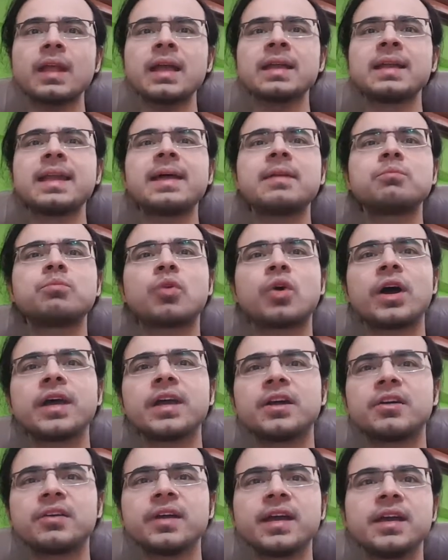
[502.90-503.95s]
Then
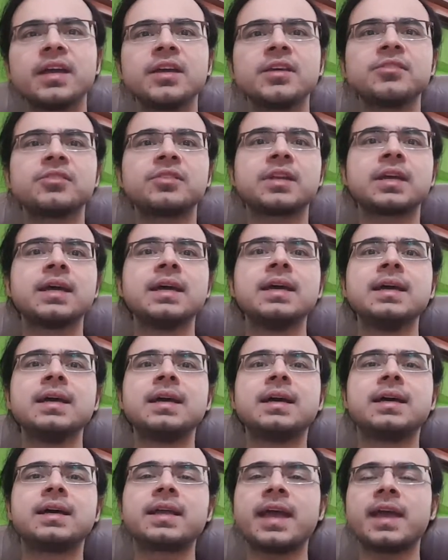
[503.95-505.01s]
Boy Erased,
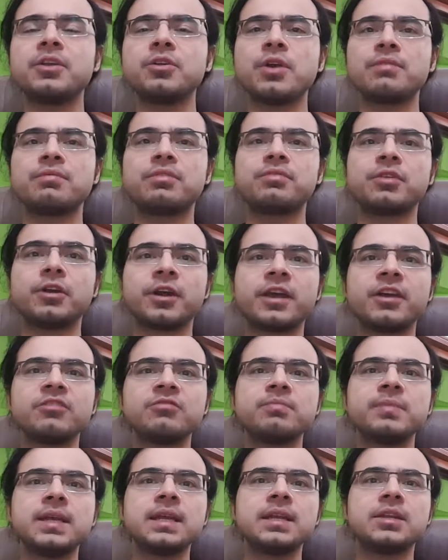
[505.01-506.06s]
Can You Ever
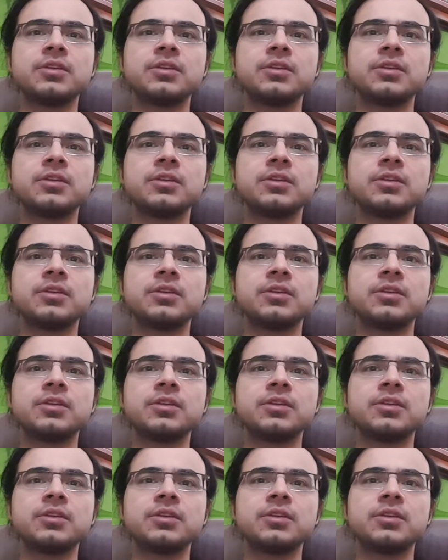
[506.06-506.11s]
Forgive Me,